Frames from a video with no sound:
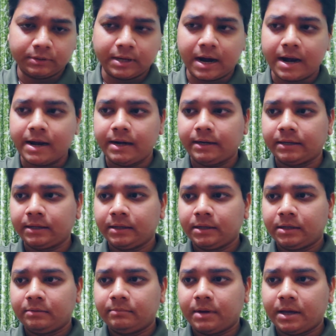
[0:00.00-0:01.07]
added
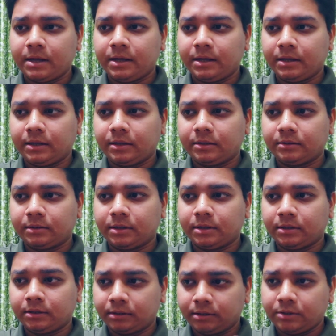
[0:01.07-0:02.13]
by
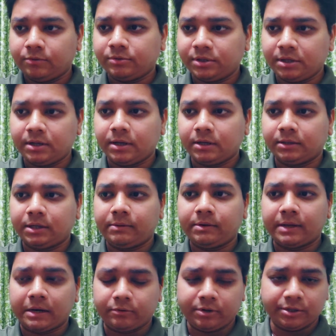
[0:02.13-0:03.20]
using a table
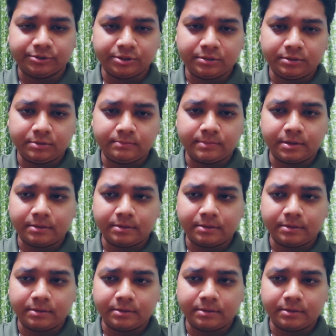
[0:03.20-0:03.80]
calculation,